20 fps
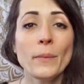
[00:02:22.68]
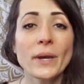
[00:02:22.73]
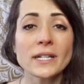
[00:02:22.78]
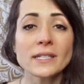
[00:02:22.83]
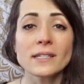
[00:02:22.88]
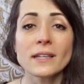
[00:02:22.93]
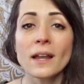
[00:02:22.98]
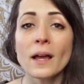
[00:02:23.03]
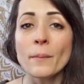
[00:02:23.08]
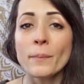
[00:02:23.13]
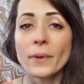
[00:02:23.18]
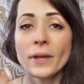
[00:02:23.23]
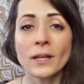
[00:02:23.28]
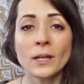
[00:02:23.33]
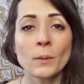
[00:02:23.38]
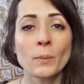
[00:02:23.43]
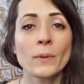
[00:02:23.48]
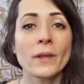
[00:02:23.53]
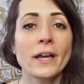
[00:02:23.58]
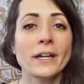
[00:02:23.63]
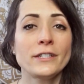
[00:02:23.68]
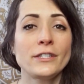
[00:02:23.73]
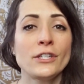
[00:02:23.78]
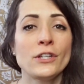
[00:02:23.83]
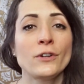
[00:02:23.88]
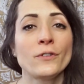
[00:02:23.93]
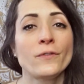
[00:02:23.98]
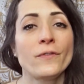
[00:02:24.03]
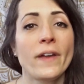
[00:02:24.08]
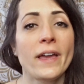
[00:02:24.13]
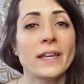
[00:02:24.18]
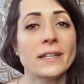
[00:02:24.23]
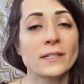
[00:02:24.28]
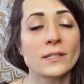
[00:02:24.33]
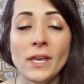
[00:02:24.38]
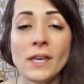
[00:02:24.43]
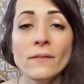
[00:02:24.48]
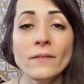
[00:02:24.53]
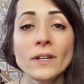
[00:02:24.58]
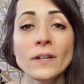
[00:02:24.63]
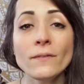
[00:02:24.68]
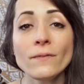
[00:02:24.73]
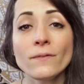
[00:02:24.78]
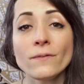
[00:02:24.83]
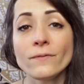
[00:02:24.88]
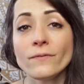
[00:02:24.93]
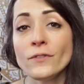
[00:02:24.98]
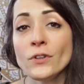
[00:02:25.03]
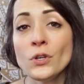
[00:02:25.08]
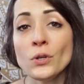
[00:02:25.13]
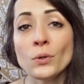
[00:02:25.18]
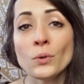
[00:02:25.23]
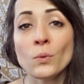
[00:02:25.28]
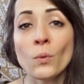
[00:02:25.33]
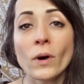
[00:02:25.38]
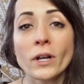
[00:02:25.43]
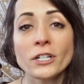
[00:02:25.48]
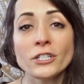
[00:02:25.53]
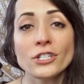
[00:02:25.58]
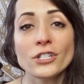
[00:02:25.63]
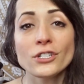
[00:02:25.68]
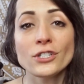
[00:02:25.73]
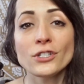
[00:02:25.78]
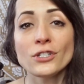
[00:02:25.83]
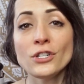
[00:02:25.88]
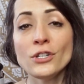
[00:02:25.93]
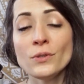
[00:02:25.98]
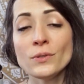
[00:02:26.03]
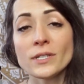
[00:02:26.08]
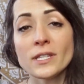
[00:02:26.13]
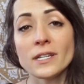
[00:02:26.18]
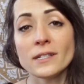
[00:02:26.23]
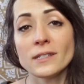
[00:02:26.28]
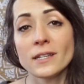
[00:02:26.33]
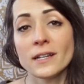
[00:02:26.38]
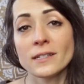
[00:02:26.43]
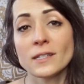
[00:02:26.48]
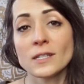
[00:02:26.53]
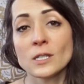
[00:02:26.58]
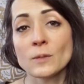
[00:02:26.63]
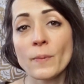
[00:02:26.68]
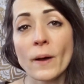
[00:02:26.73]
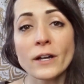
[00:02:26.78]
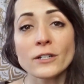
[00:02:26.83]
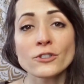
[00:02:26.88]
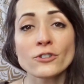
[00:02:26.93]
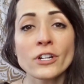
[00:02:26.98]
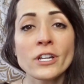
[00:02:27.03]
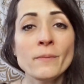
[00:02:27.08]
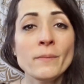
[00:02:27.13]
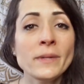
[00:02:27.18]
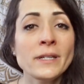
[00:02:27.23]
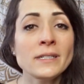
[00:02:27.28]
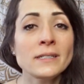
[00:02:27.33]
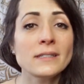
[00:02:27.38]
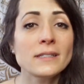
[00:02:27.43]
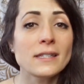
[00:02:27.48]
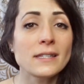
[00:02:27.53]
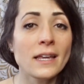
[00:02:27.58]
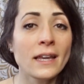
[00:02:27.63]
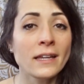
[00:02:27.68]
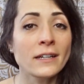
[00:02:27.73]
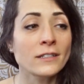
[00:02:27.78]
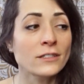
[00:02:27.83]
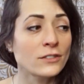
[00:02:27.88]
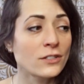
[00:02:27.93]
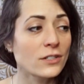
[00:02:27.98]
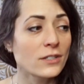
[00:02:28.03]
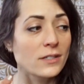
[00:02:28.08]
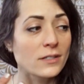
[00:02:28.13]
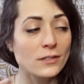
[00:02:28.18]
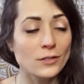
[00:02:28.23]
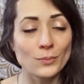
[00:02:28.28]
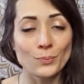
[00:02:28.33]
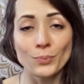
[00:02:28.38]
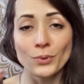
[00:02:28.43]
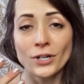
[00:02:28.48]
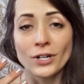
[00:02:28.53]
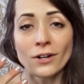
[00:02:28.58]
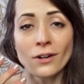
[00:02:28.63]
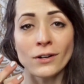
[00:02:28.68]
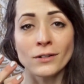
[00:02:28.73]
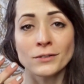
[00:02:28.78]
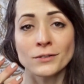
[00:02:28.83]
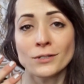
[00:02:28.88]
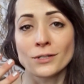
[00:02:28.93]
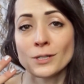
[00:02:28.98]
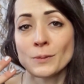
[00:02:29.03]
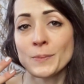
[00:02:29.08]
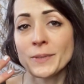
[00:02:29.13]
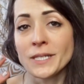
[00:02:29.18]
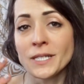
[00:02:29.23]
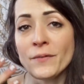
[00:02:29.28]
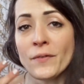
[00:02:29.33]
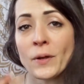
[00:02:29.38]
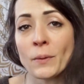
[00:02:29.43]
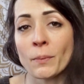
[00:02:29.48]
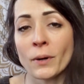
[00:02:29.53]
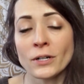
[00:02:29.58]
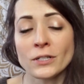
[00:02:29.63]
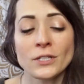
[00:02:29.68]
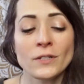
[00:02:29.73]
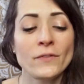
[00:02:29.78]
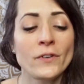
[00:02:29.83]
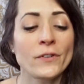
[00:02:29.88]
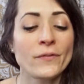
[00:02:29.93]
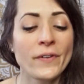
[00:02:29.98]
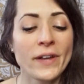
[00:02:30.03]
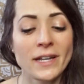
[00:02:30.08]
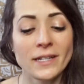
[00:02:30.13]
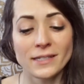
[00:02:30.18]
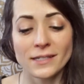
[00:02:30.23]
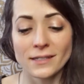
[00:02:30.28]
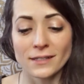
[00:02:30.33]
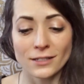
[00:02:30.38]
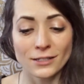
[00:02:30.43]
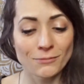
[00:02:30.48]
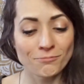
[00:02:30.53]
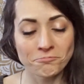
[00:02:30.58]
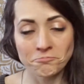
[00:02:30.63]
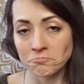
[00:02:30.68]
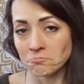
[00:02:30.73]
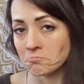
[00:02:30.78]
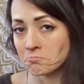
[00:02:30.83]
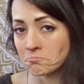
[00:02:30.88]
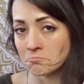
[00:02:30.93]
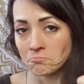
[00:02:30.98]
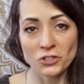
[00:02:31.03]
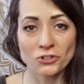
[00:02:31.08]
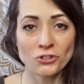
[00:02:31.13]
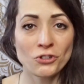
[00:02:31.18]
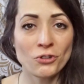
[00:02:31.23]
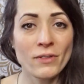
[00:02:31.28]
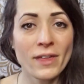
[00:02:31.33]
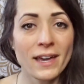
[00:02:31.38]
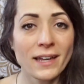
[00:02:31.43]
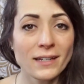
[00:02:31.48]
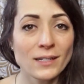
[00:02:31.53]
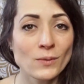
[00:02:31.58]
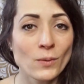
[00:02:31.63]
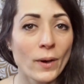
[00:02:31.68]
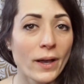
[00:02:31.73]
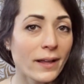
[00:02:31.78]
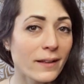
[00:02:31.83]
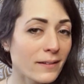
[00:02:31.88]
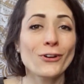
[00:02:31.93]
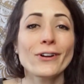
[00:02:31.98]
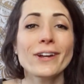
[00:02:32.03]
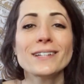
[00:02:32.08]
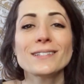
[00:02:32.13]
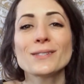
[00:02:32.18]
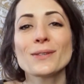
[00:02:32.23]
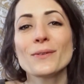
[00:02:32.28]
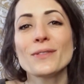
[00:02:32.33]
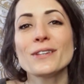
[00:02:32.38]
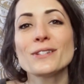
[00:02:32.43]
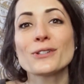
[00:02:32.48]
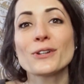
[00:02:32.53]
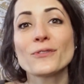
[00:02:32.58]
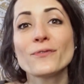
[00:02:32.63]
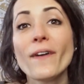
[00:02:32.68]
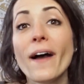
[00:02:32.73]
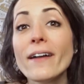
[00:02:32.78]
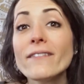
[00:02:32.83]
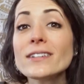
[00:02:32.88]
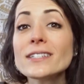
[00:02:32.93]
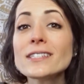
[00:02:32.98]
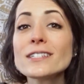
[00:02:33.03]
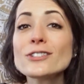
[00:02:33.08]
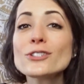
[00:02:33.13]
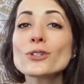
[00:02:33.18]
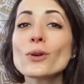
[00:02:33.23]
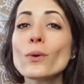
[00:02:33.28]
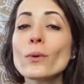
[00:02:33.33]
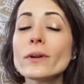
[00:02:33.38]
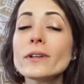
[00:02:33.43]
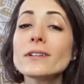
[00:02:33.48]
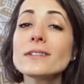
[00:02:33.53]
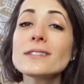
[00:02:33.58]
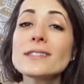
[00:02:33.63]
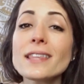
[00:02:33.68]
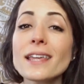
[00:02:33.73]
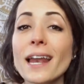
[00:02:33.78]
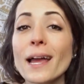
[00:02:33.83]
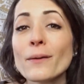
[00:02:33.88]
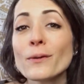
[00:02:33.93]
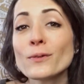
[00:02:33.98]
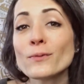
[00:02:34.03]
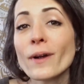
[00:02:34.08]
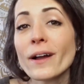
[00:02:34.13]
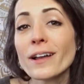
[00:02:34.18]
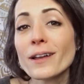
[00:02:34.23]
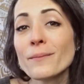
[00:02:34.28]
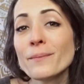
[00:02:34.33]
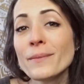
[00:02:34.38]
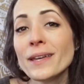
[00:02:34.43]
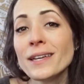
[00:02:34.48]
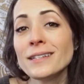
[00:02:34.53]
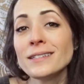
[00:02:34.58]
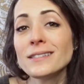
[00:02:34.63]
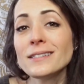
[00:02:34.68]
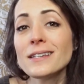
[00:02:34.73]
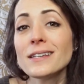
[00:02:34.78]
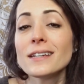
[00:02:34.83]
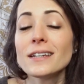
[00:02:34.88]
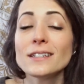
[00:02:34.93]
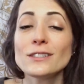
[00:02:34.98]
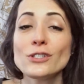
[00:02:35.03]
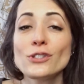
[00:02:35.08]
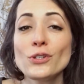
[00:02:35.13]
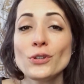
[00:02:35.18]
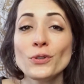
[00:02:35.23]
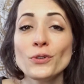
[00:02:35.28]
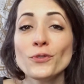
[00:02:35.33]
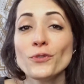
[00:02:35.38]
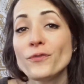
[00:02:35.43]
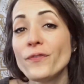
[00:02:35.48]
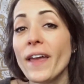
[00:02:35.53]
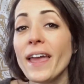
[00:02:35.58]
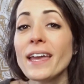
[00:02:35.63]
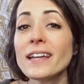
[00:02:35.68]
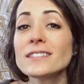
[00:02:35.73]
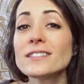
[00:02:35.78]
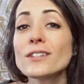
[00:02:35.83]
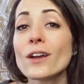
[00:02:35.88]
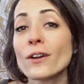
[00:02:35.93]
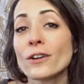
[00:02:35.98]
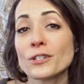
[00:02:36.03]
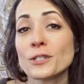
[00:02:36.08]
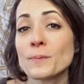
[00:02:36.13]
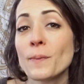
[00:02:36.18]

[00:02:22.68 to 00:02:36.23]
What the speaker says: mix it up and apply to your face. Even if you want to just use this as a spot treatment and just put it on specific parts of your face, you can do that as well. All right, so these are 5 essential oils that I would recommend to fade dark